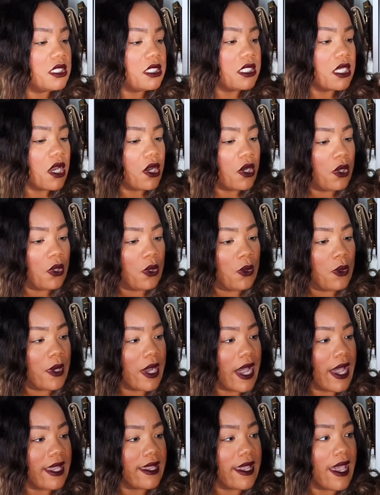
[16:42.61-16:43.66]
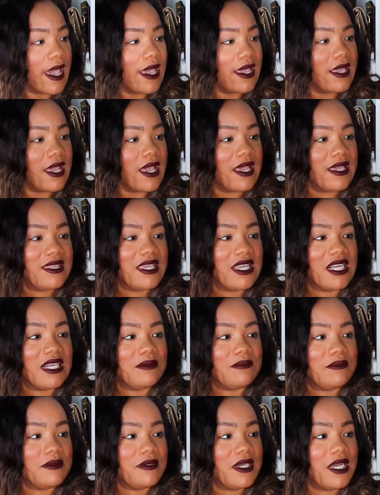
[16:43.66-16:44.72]
So I, I, I think
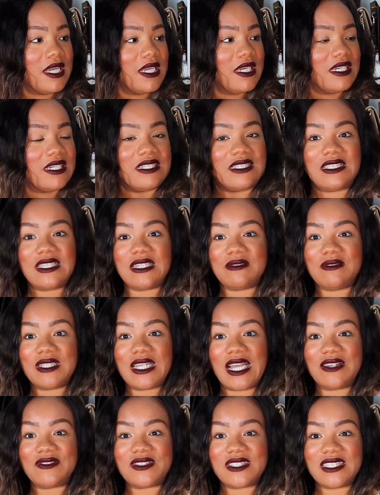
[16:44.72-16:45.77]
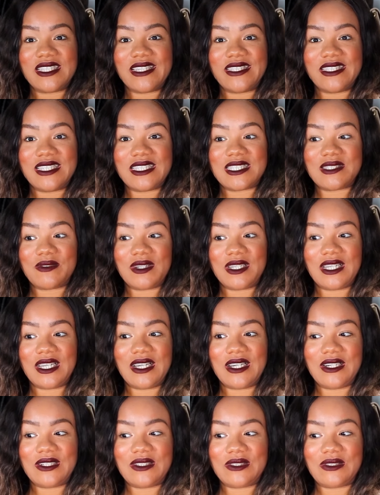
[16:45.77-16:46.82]
I'm I think I'm gonna have to let this one
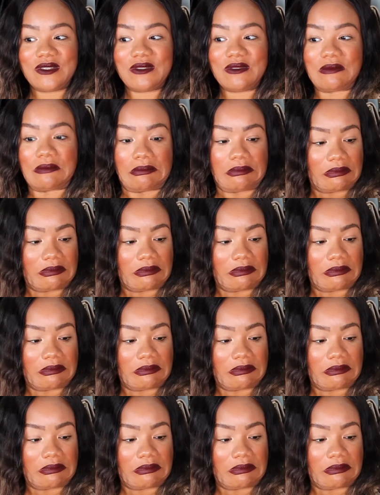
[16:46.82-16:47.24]
go.